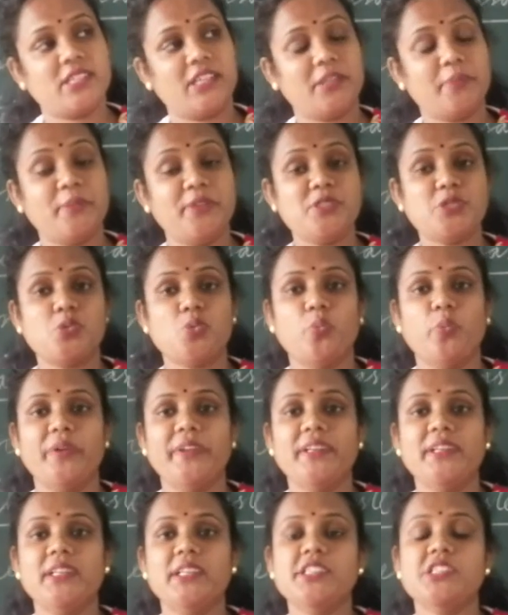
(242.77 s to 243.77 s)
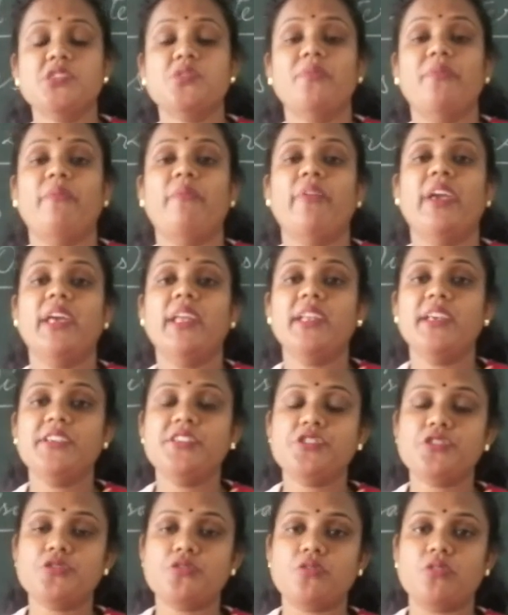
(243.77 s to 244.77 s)
That means wind is
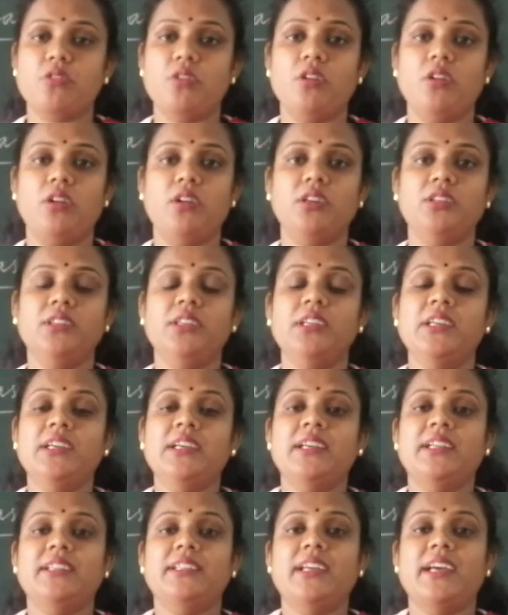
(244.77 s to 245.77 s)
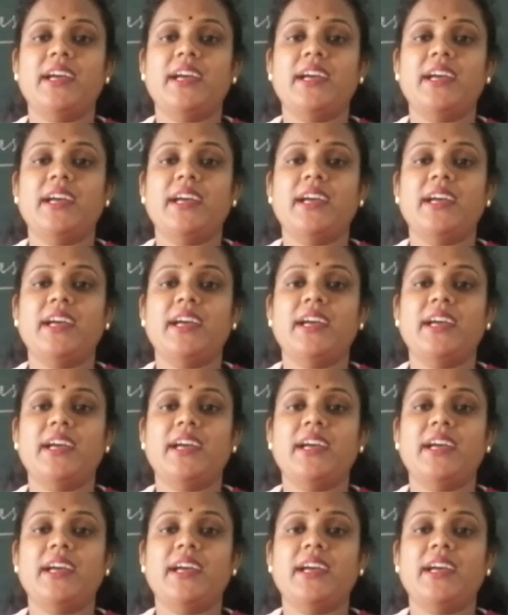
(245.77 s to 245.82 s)
very strong